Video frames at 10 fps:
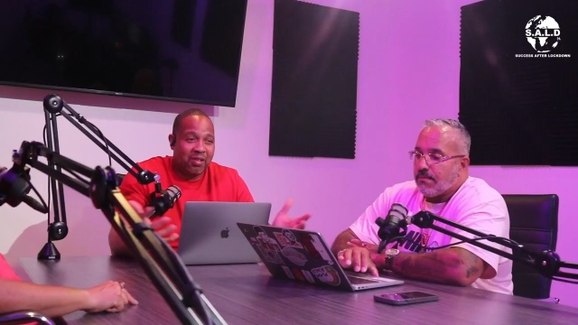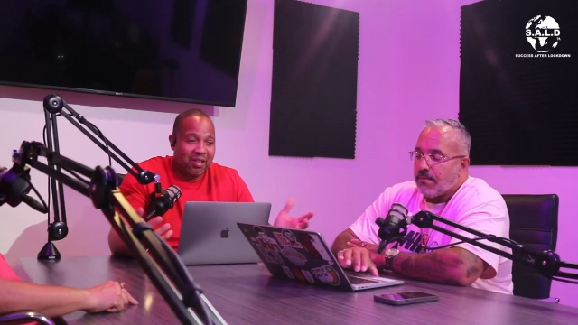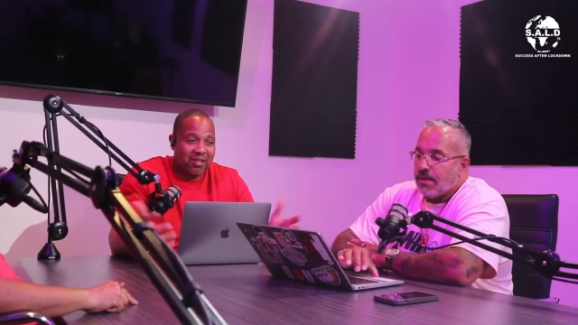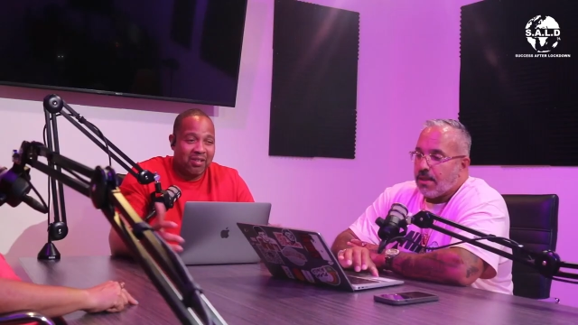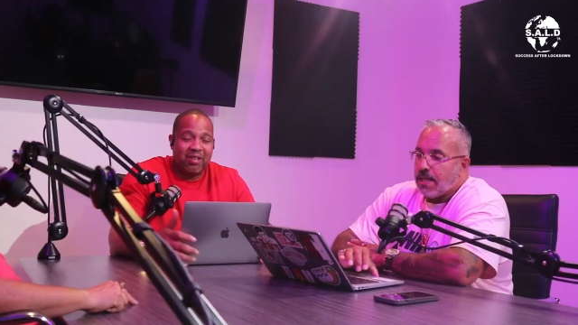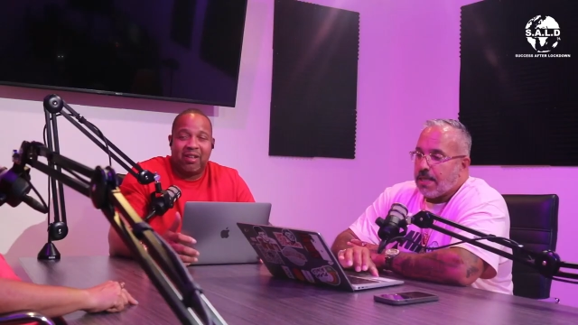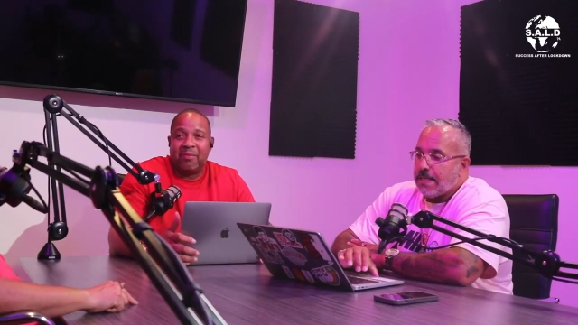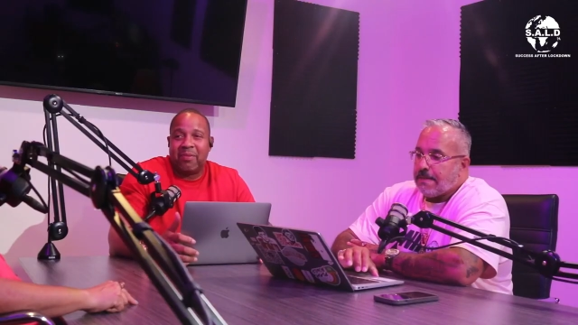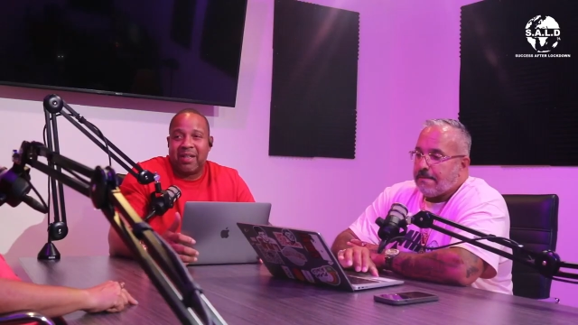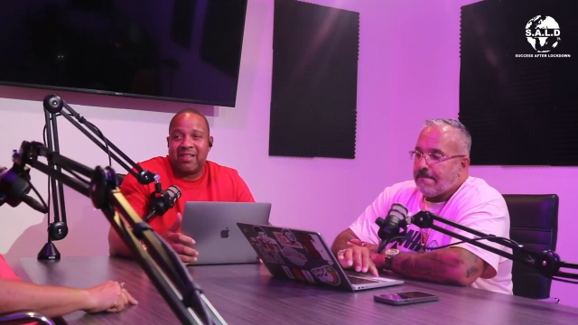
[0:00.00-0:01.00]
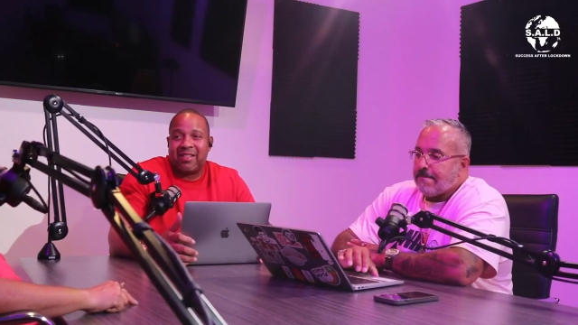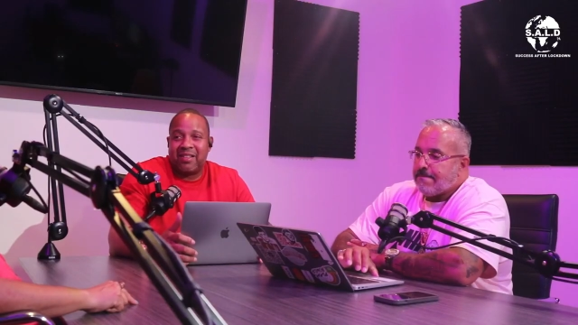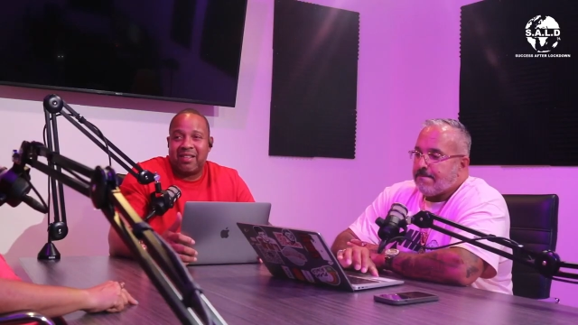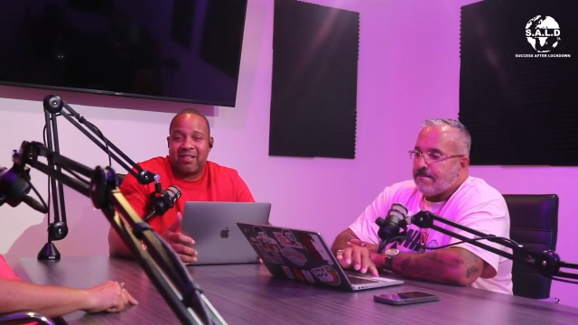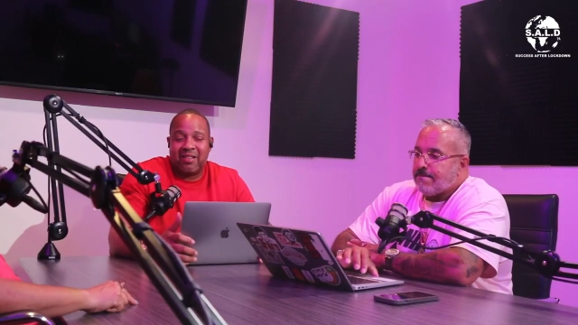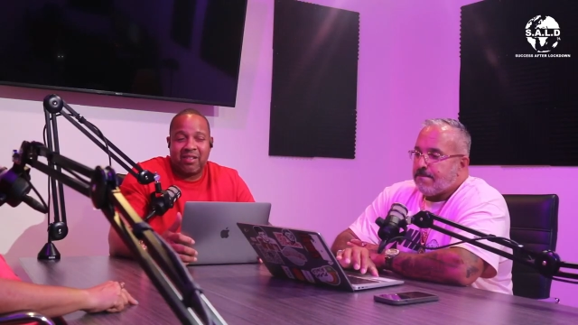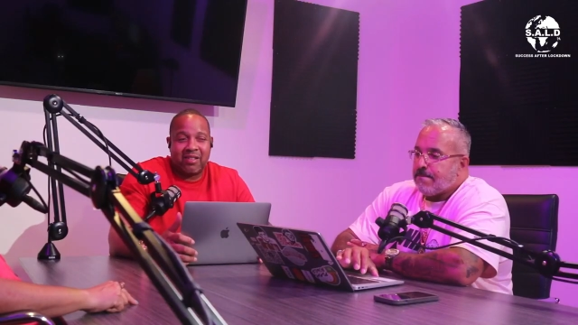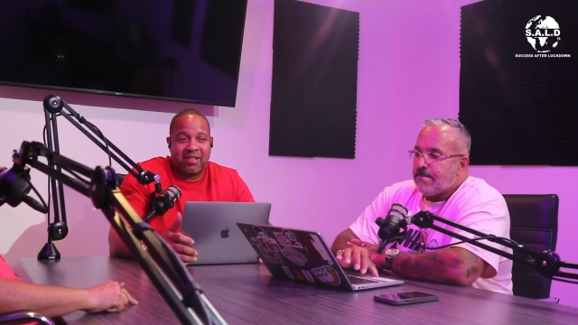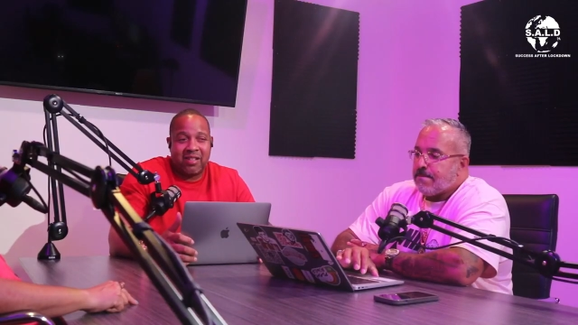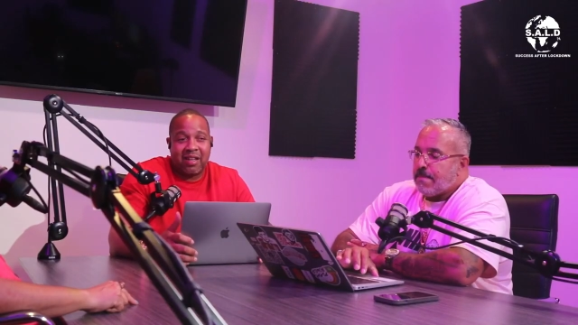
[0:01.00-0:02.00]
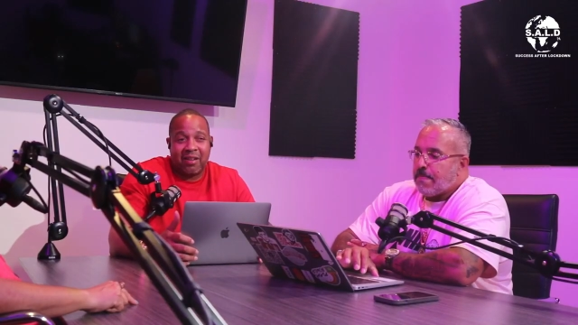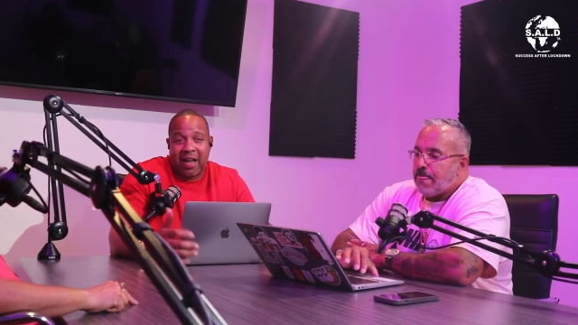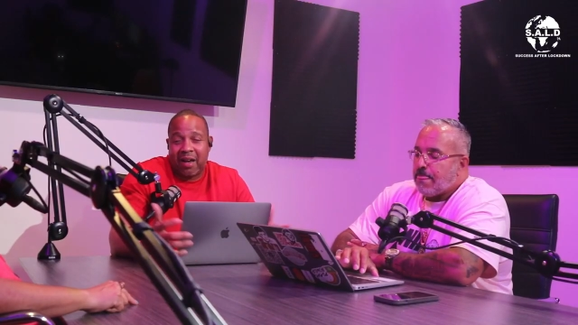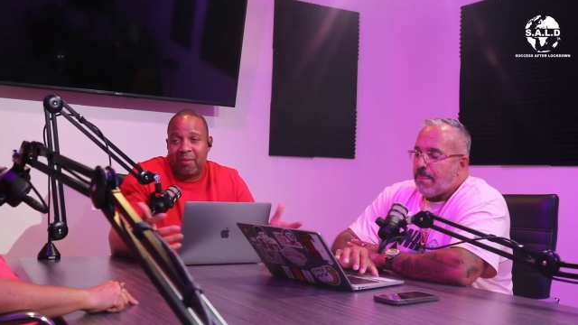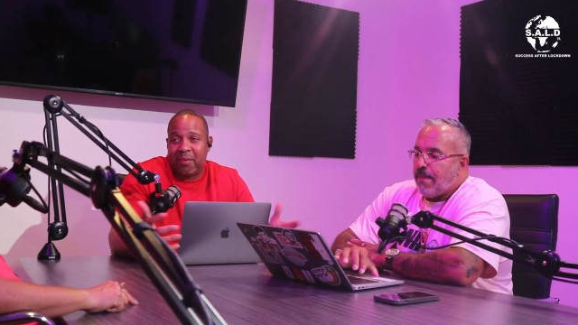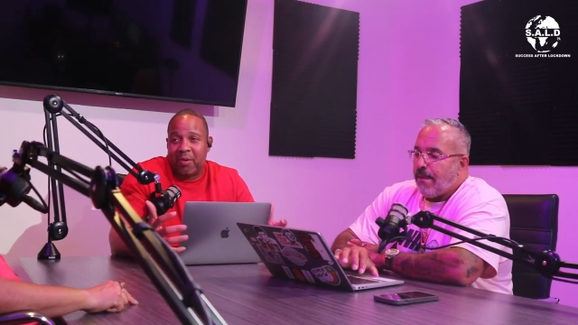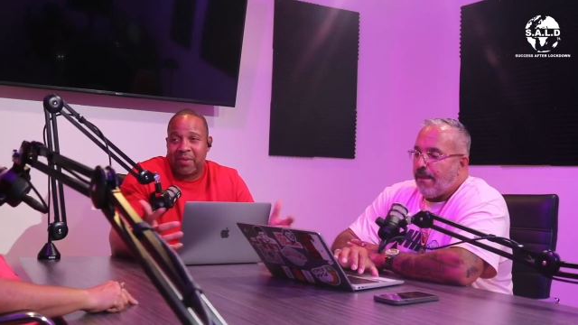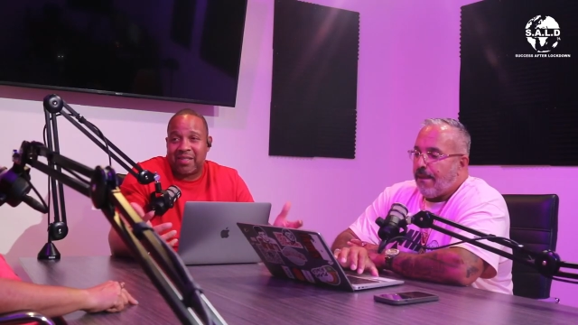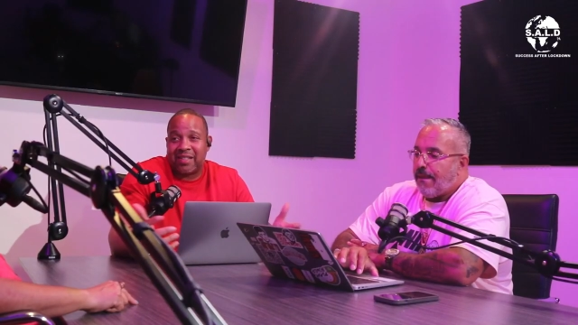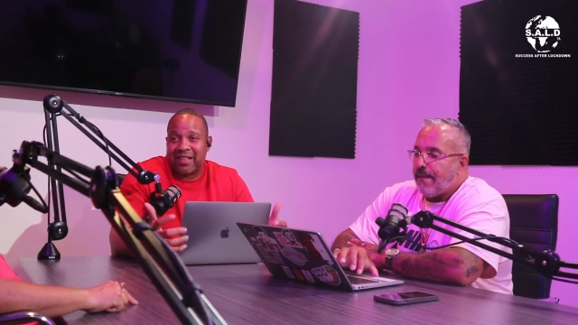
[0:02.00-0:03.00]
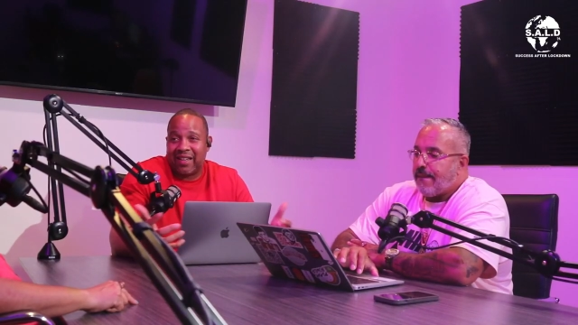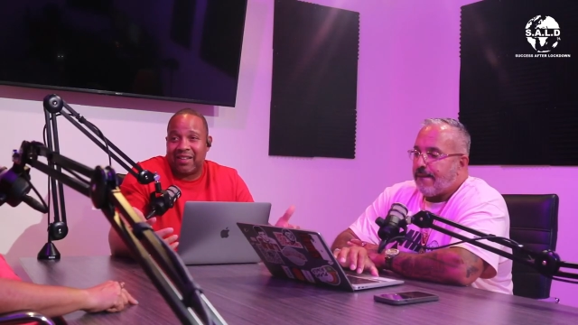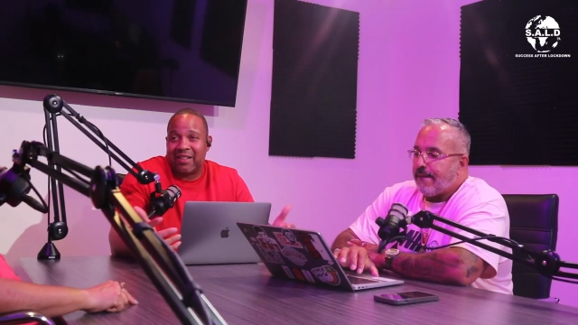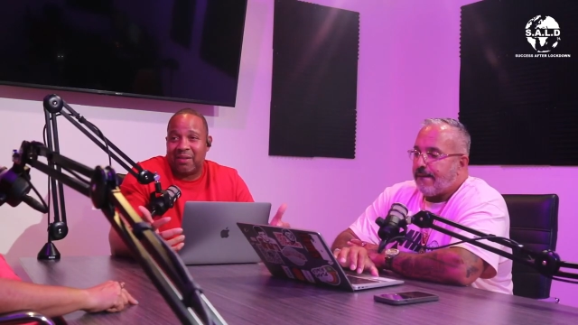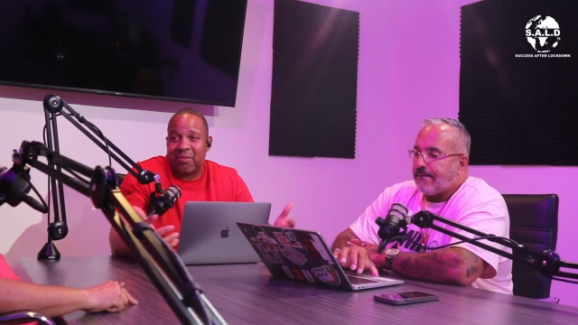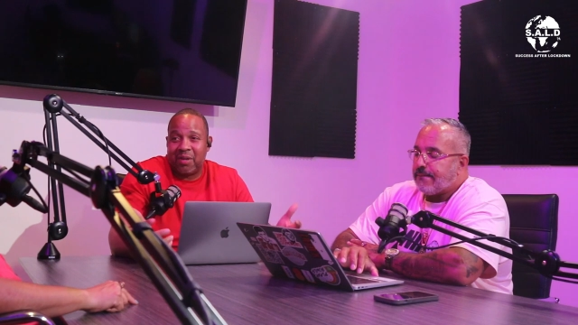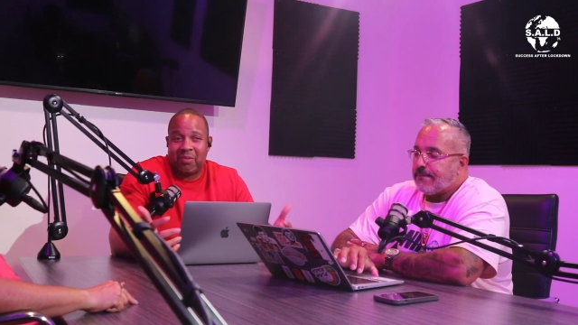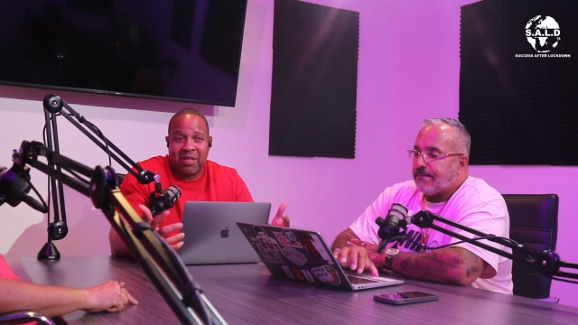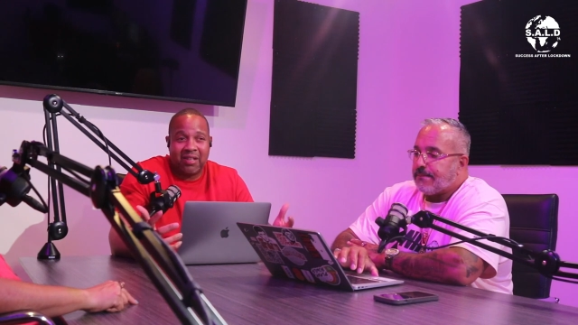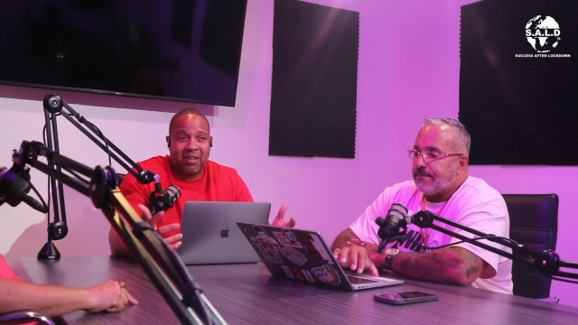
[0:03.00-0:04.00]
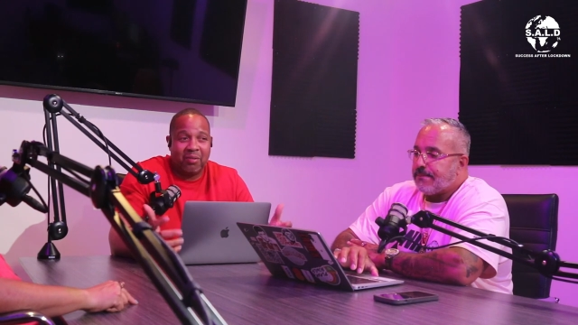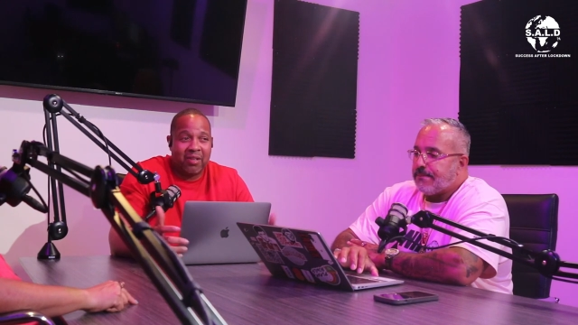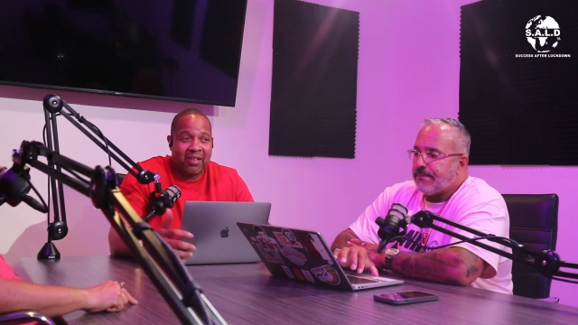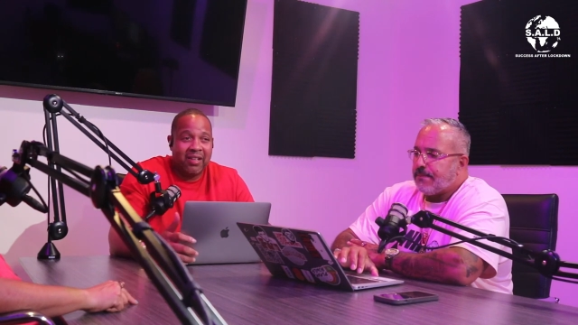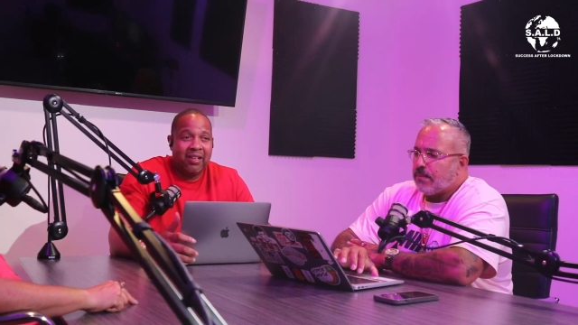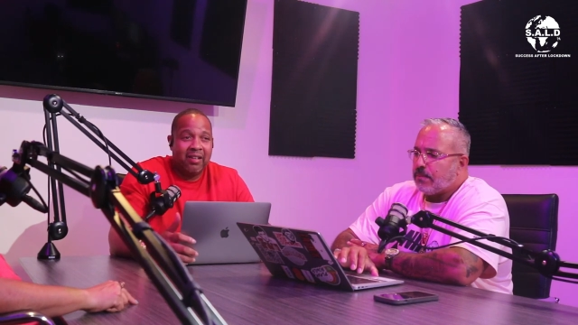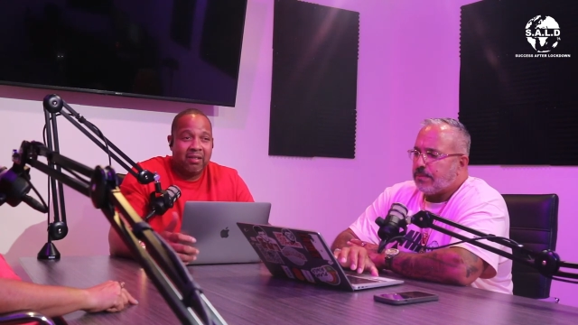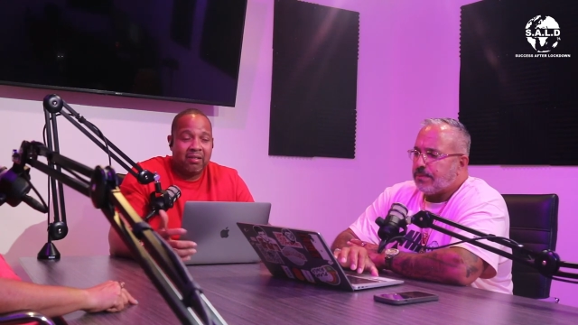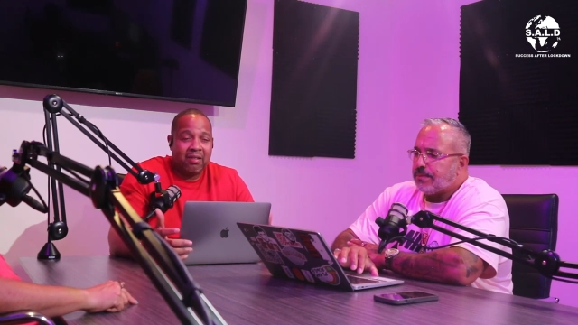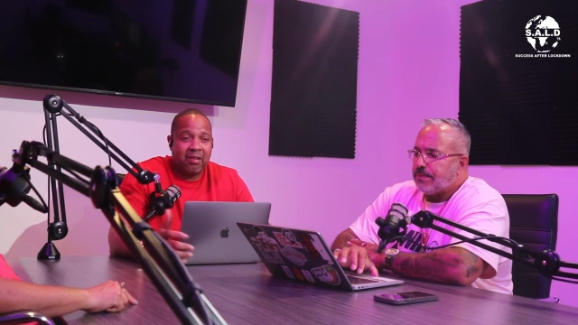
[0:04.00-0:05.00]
Speaker 1: talk, you know what I mean? Mm -hmm. Share our moments together and where we going, right.